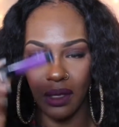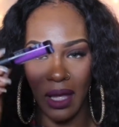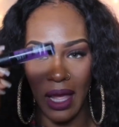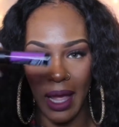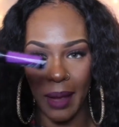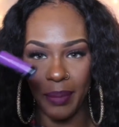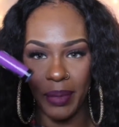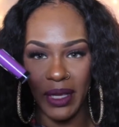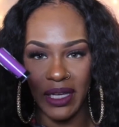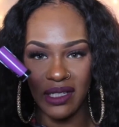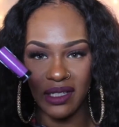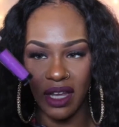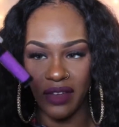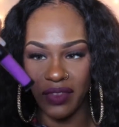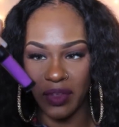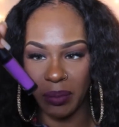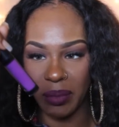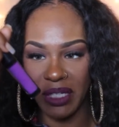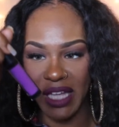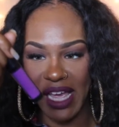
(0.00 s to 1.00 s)
I picked off
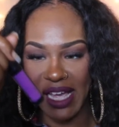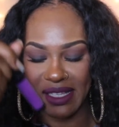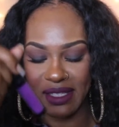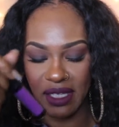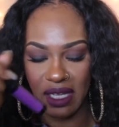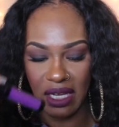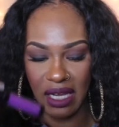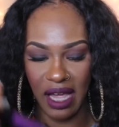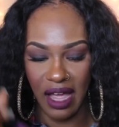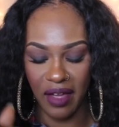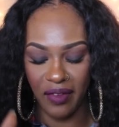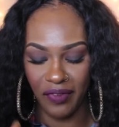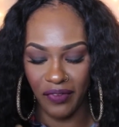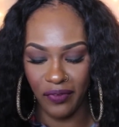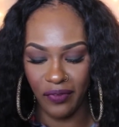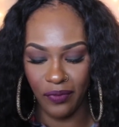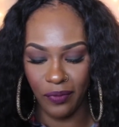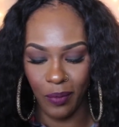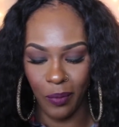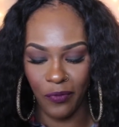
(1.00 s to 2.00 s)
the plastic. I
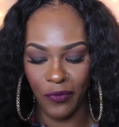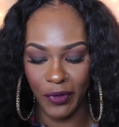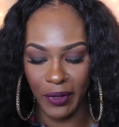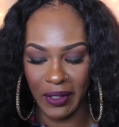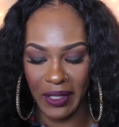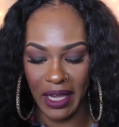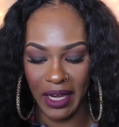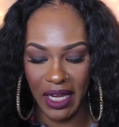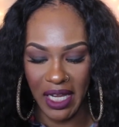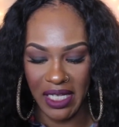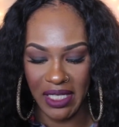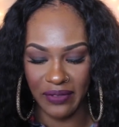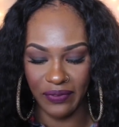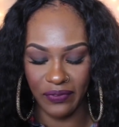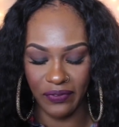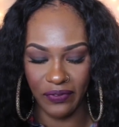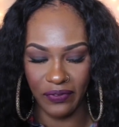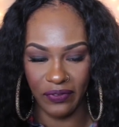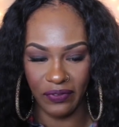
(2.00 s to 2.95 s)
feel like it's